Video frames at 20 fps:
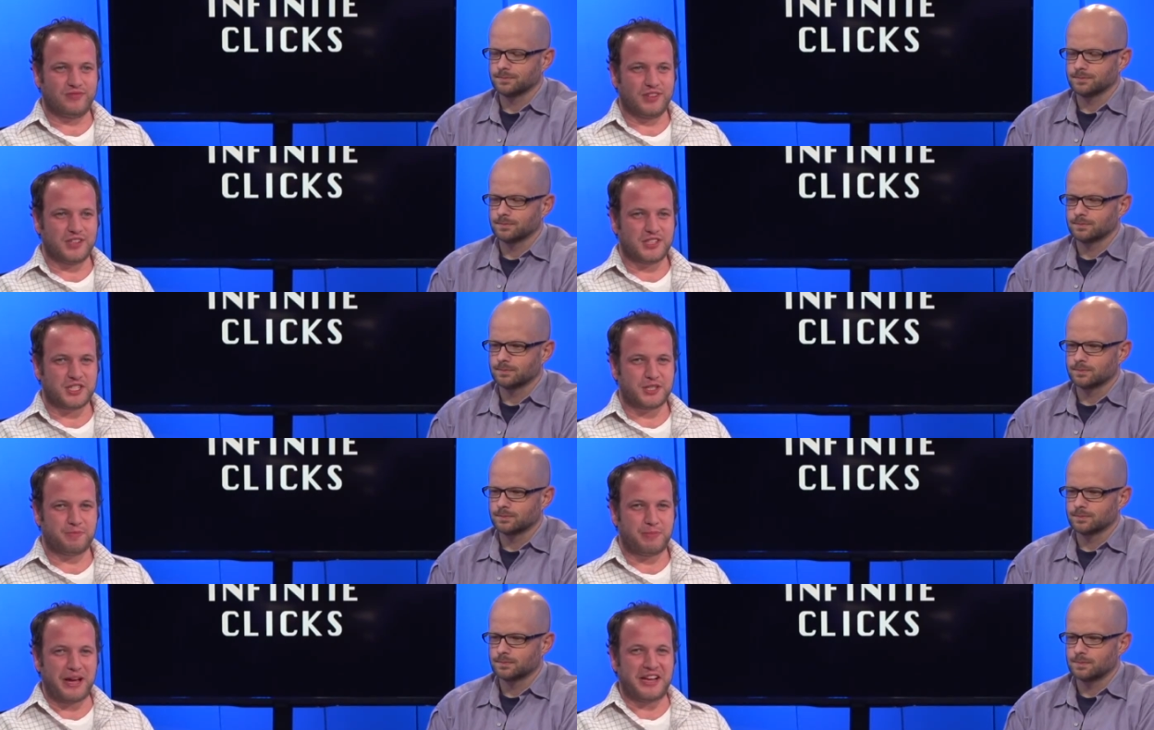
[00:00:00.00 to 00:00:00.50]

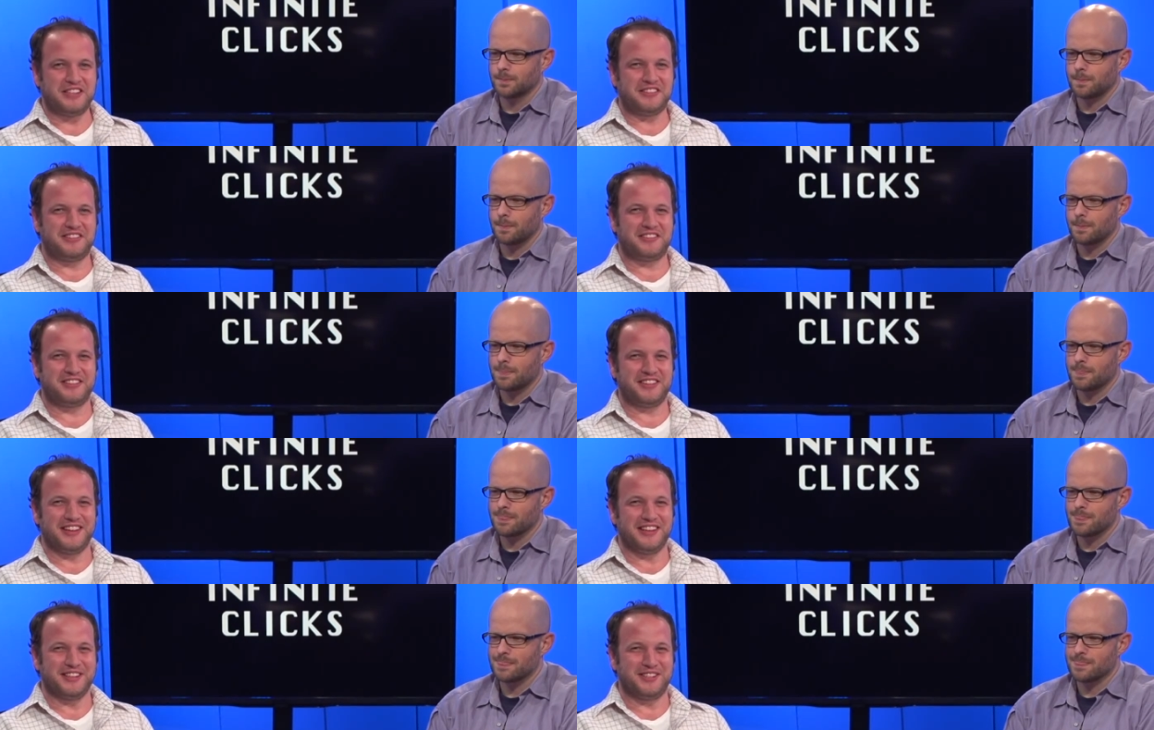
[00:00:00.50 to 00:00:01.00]

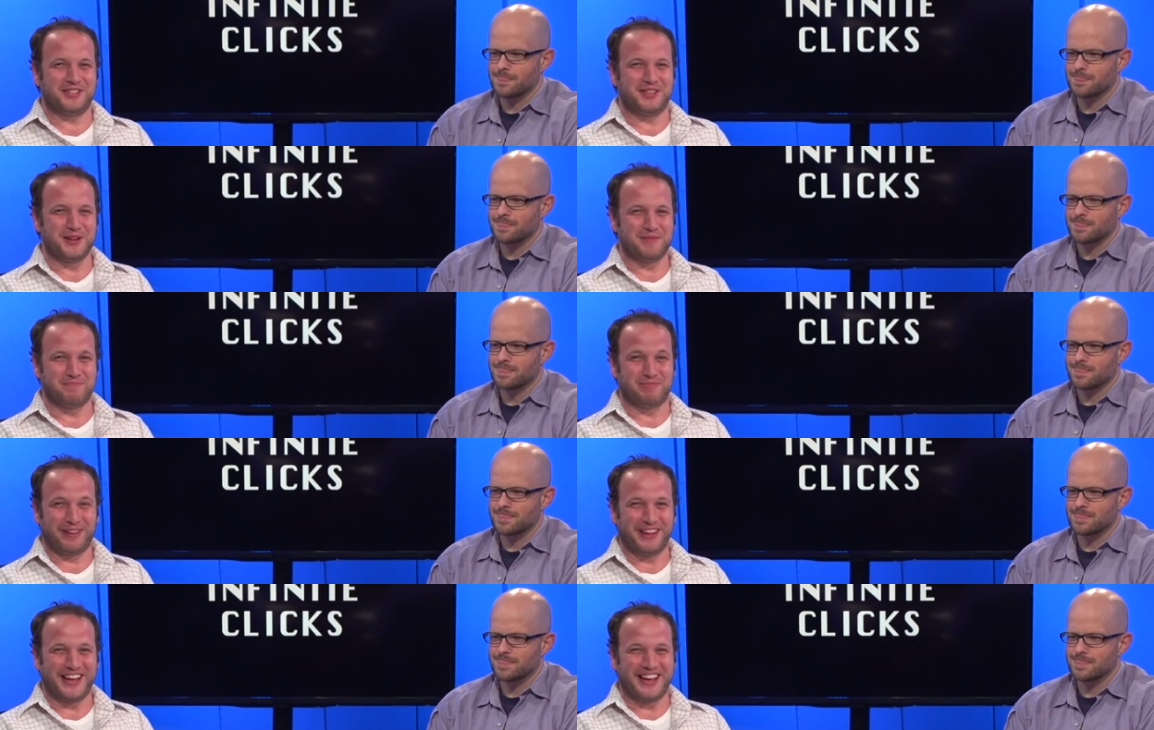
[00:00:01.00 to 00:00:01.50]
Speaker 1: Space is the
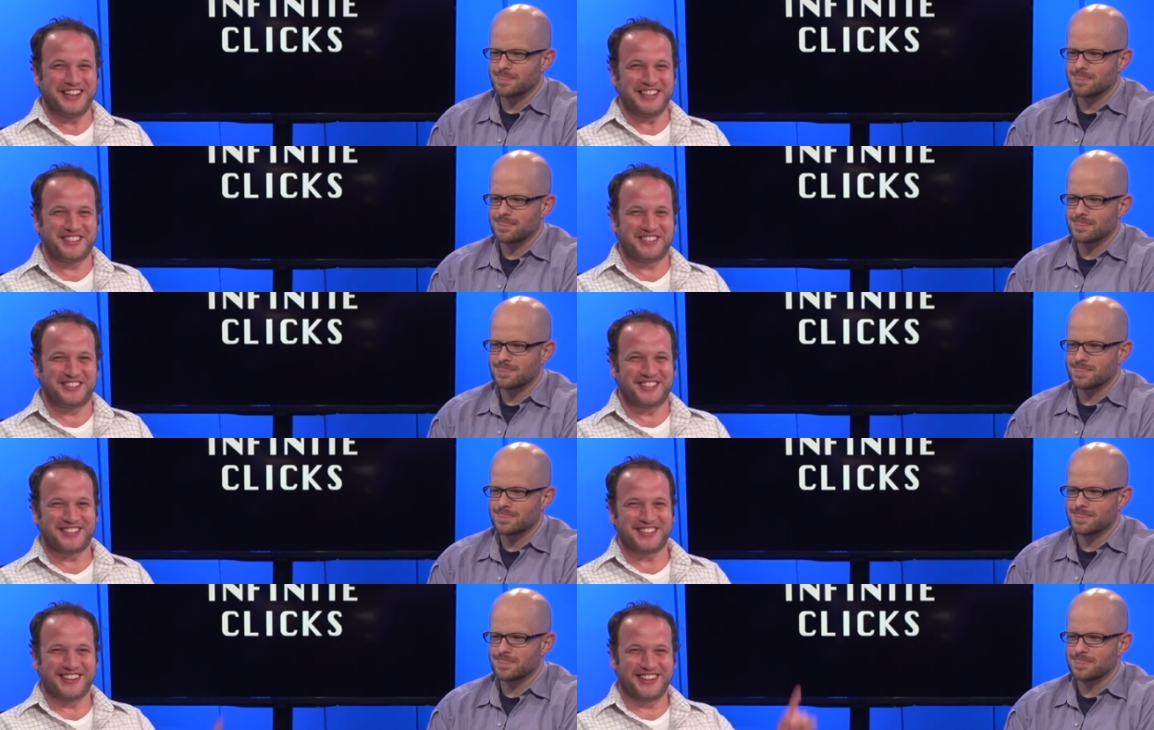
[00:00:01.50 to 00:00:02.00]

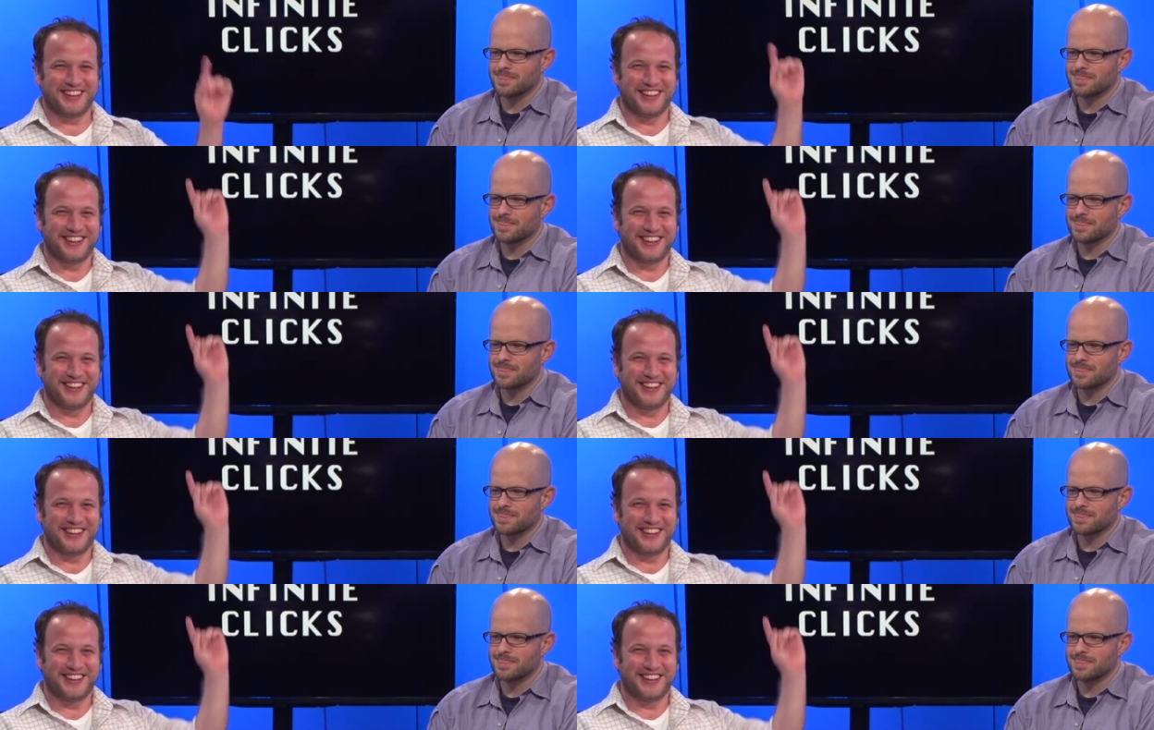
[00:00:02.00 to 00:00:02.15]
place.